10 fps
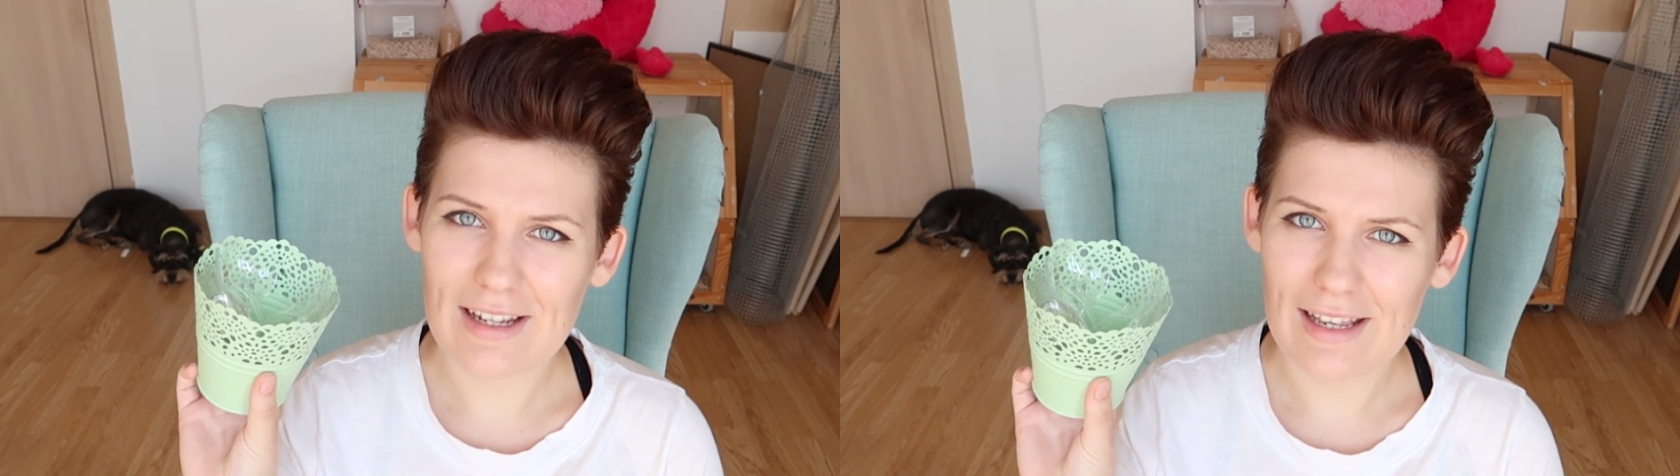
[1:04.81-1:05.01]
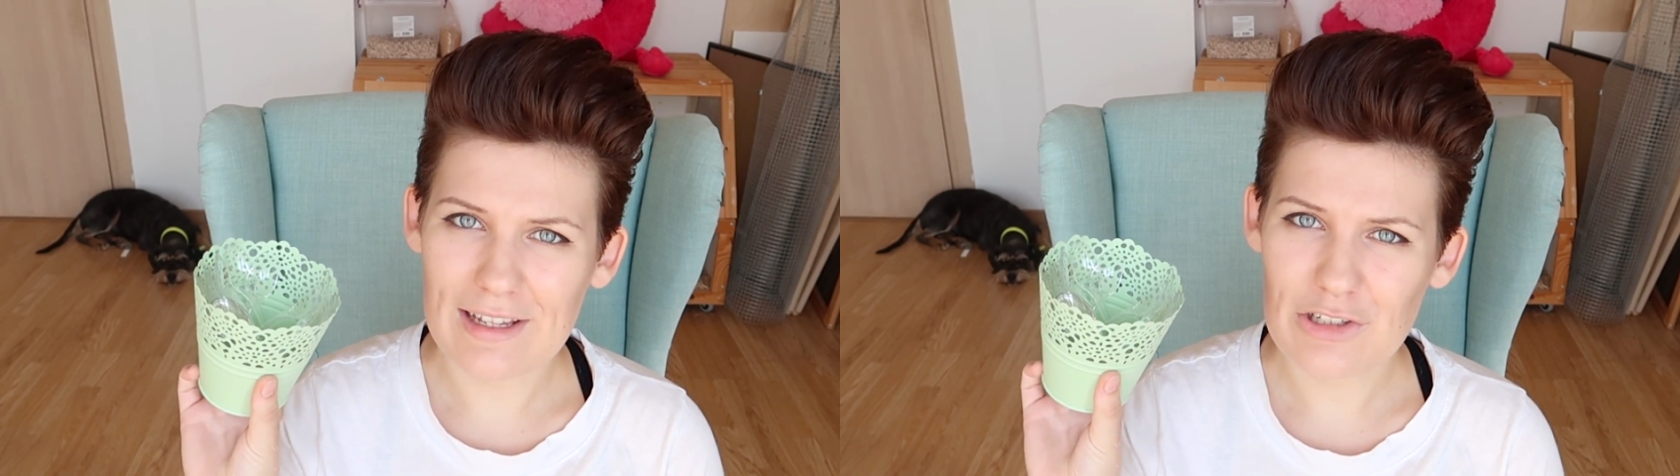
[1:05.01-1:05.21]

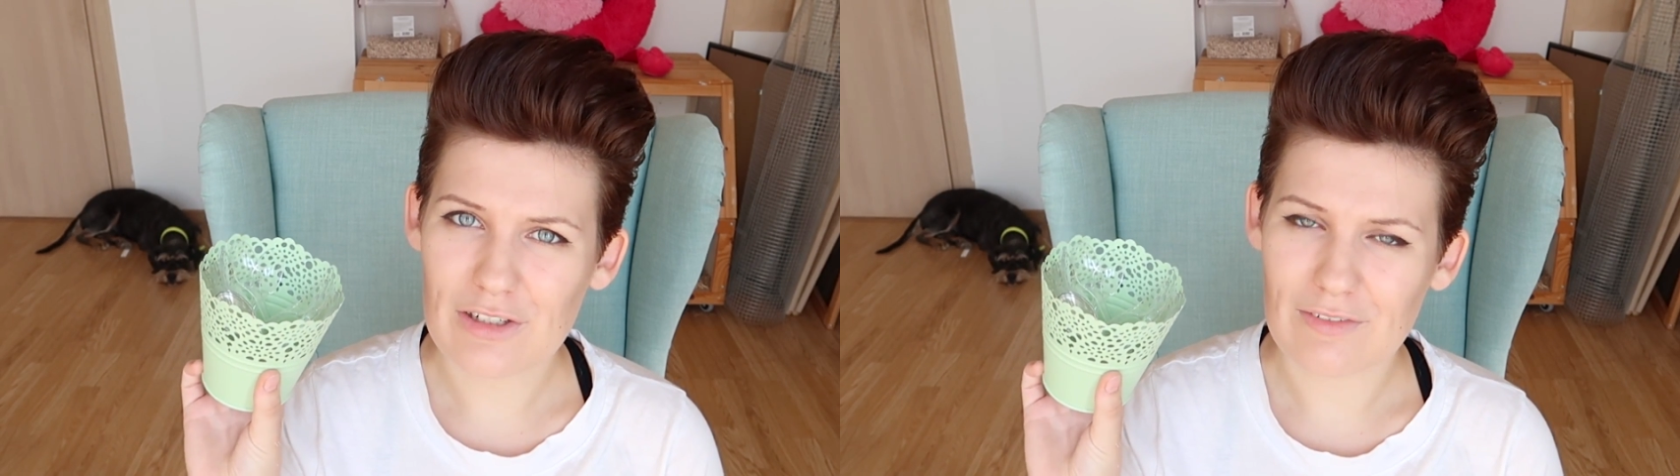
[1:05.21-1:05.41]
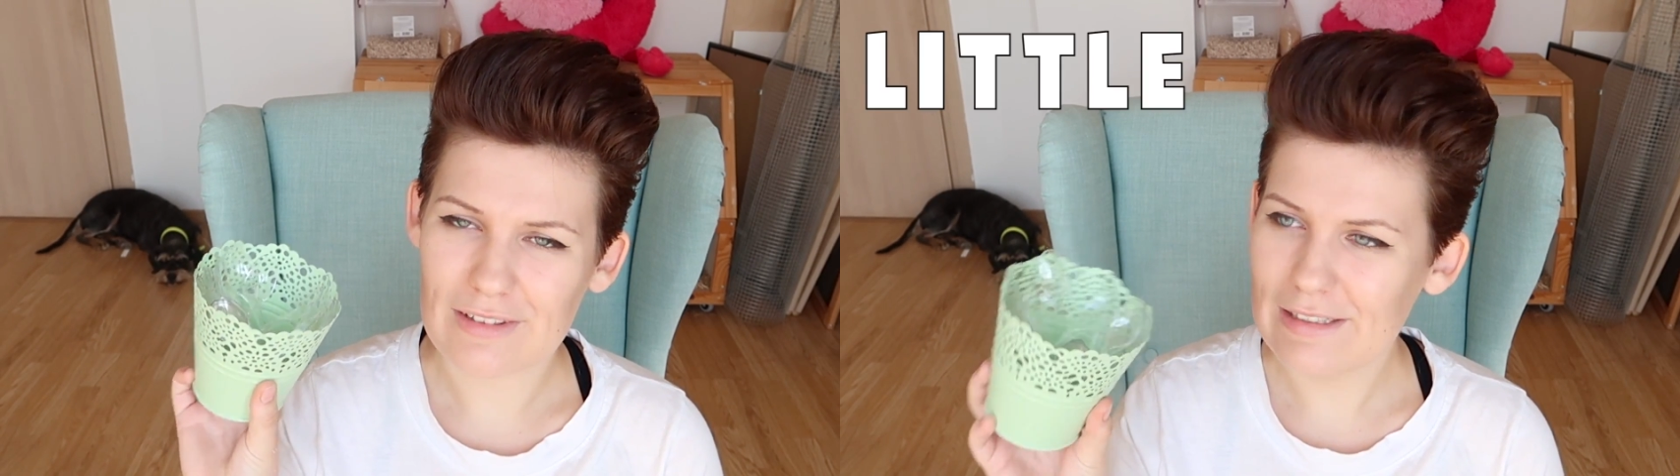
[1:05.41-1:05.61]
collection
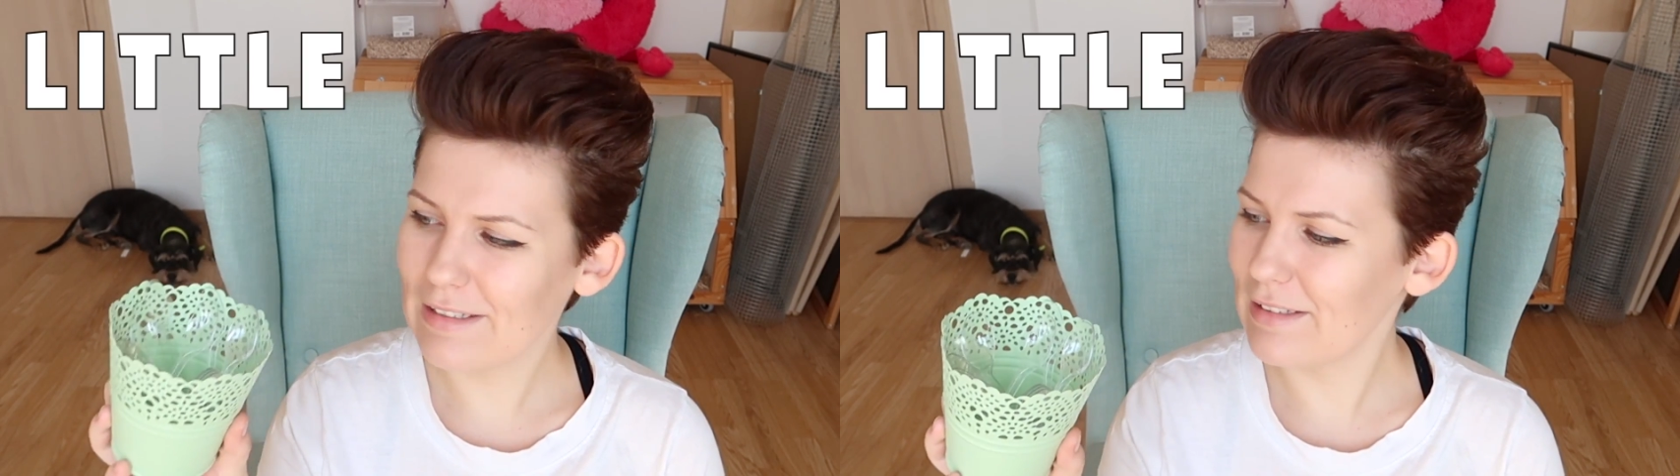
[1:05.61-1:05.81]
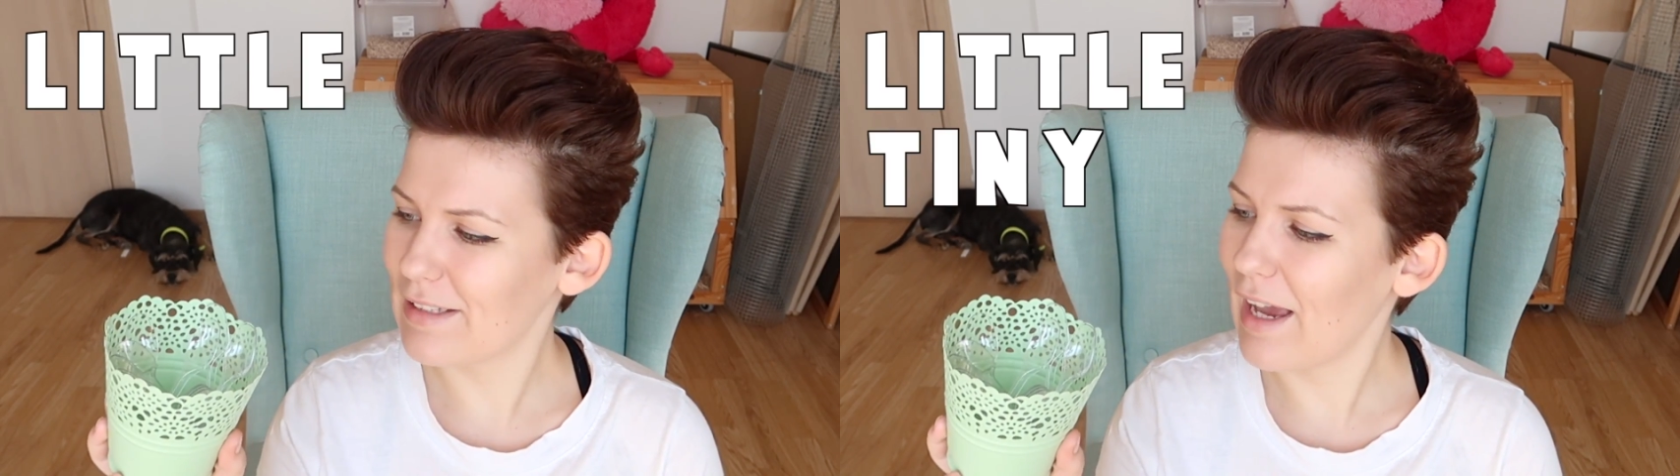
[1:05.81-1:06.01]
of
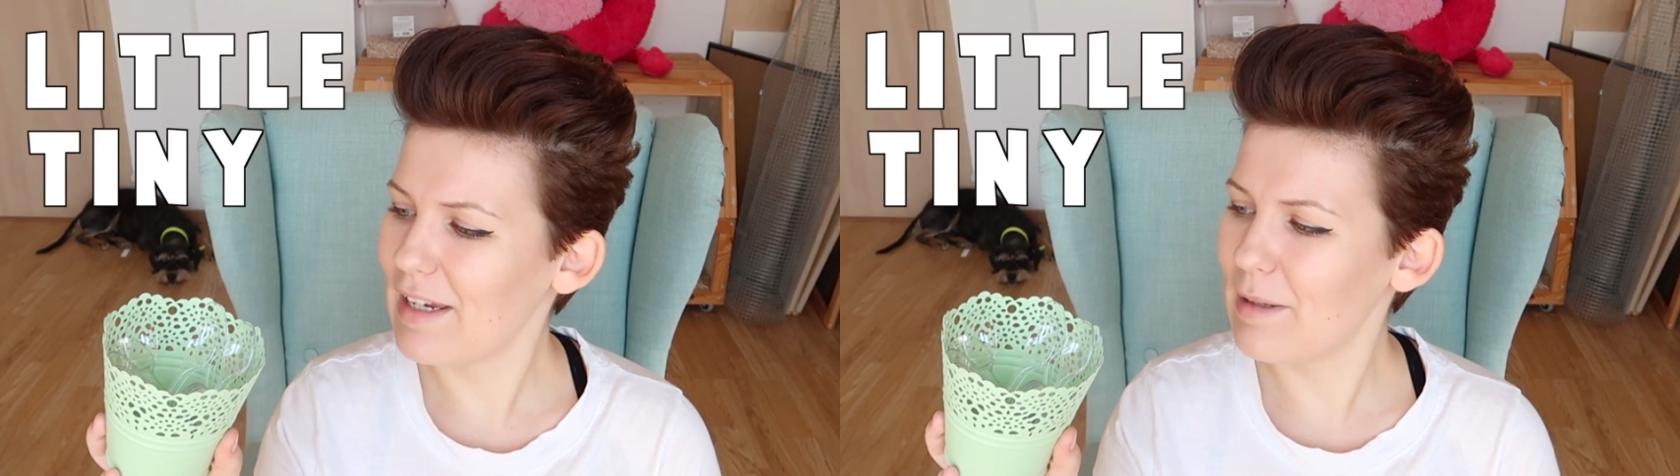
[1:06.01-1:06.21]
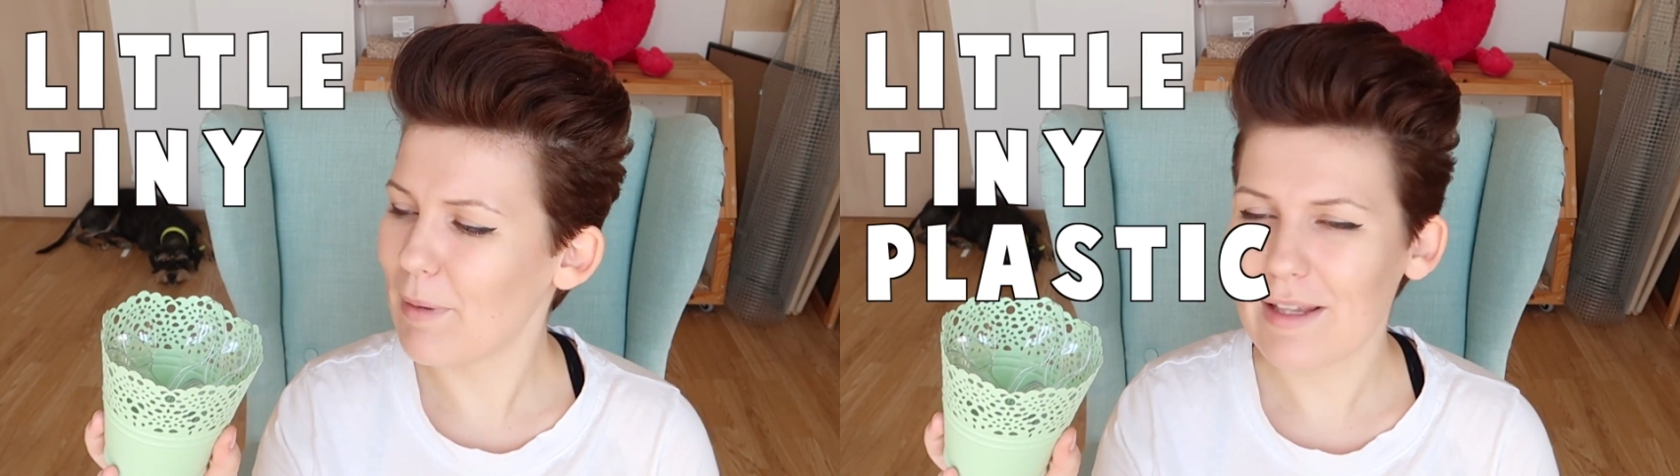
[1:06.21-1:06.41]
little
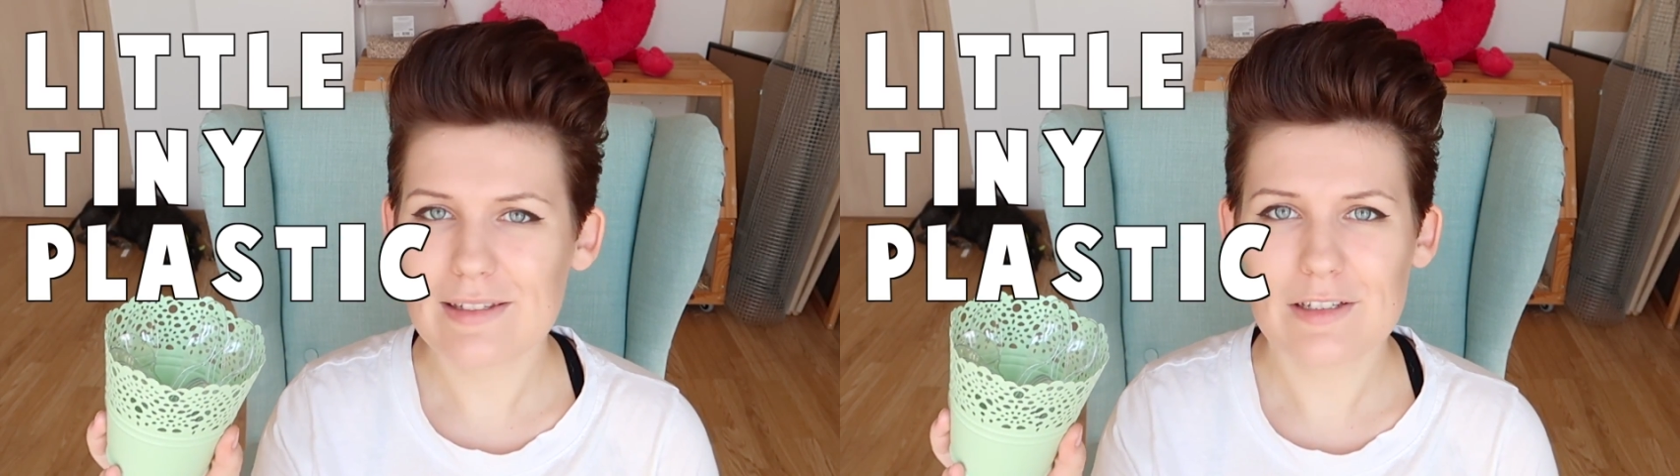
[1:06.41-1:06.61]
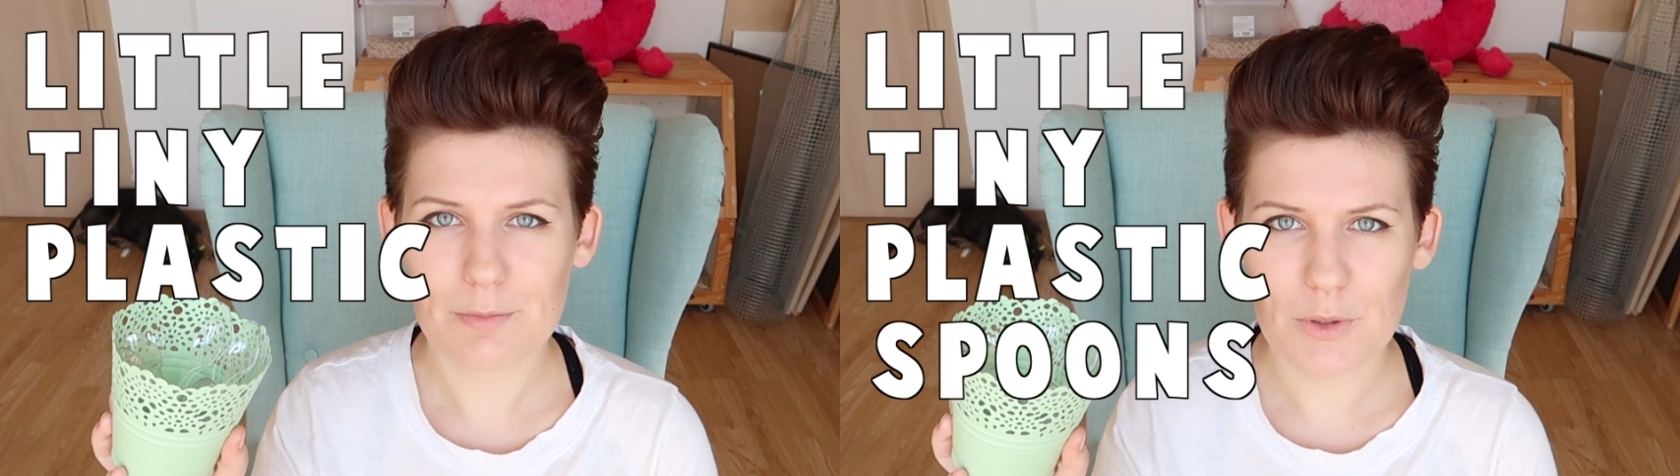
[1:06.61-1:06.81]
tiny
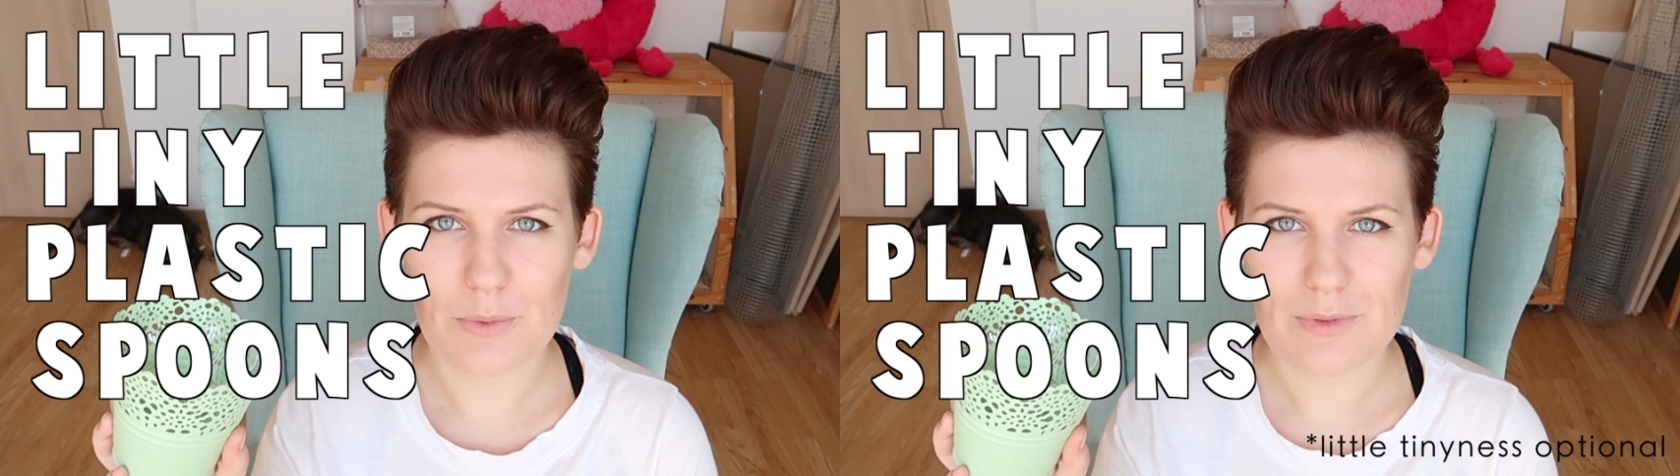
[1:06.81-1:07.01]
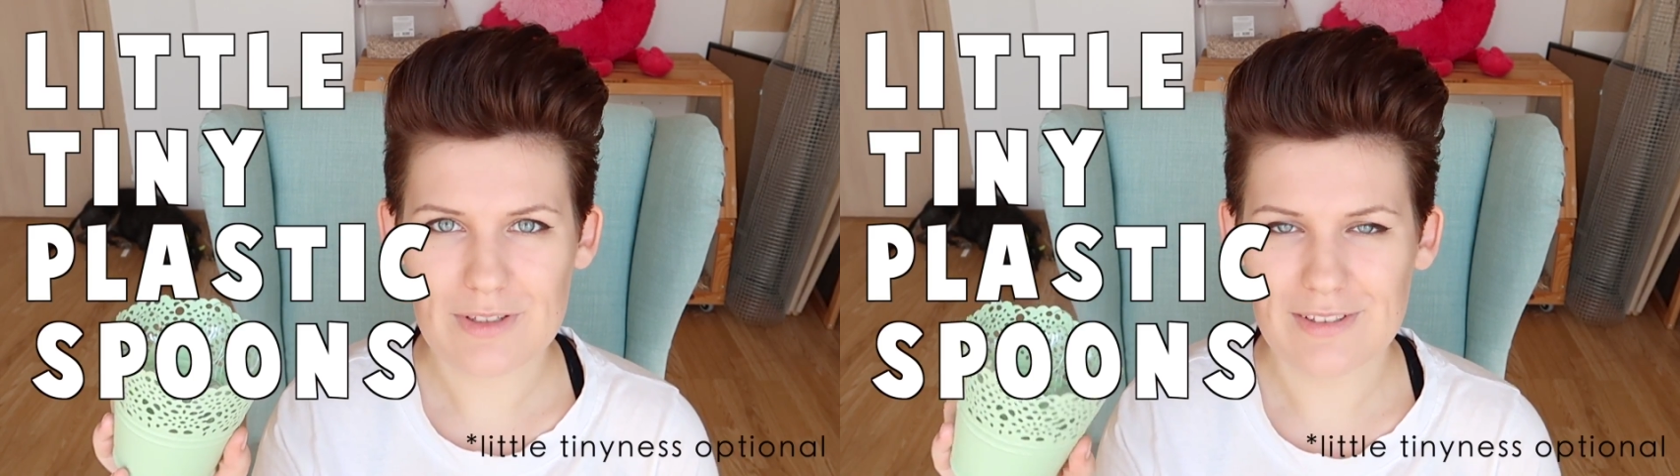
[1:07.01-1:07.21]
plastic
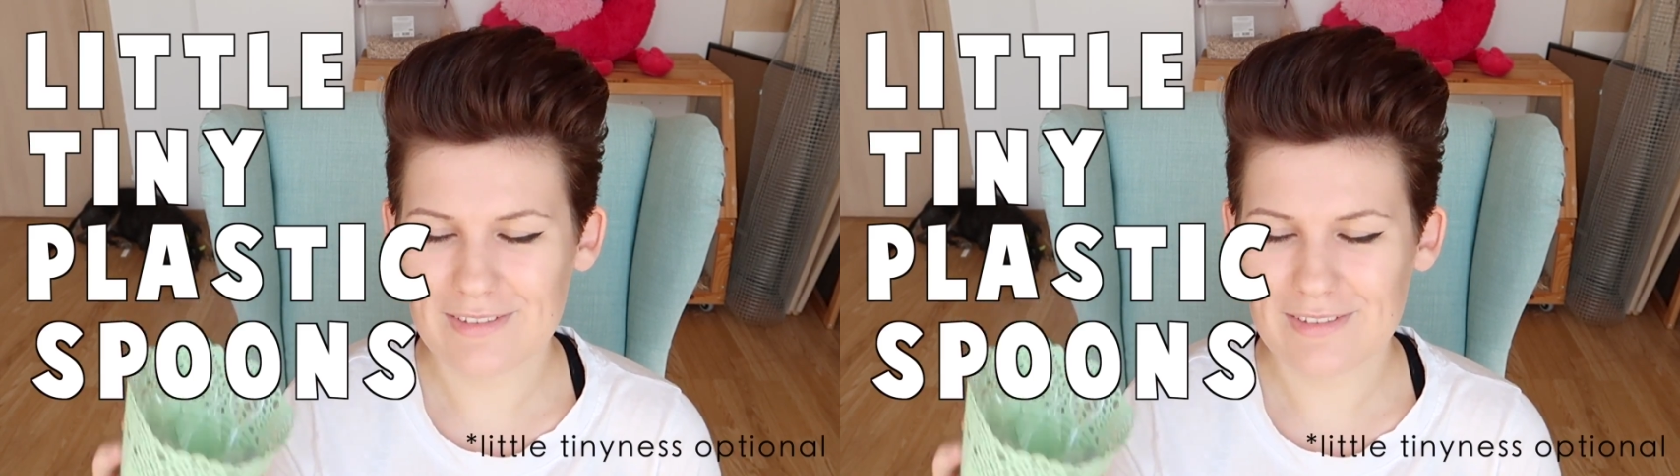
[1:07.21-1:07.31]
spoons.